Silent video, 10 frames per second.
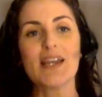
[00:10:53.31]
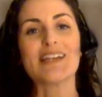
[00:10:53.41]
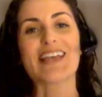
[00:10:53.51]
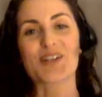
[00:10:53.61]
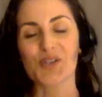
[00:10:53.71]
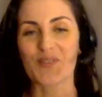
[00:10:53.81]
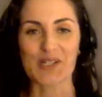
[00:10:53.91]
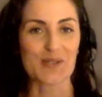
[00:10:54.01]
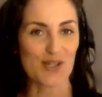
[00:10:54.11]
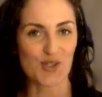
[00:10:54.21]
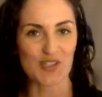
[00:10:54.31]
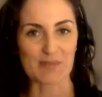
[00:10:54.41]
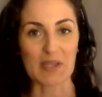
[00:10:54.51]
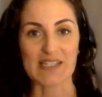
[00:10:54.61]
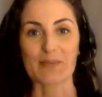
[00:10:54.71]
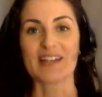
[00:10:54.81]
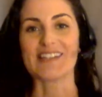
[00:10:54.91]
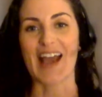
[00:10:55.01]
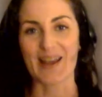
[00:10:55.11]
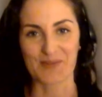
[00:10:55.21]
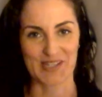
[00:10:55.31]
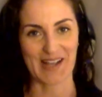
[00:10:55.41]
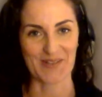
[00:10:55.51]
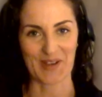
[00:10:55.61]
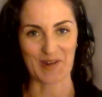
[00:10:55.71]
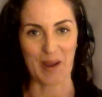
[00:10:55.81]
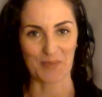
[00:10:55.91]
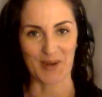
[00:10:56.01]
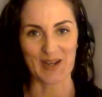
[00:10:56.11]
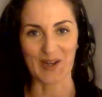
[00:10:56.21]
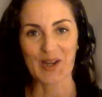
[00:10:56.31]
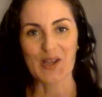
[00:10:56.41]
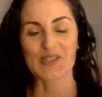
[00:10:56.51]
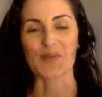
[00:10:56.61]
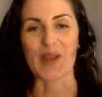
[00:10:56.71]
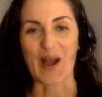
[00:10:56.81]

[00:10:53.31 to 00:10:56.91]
is actually very special to me because my dad was an elevator operator. So we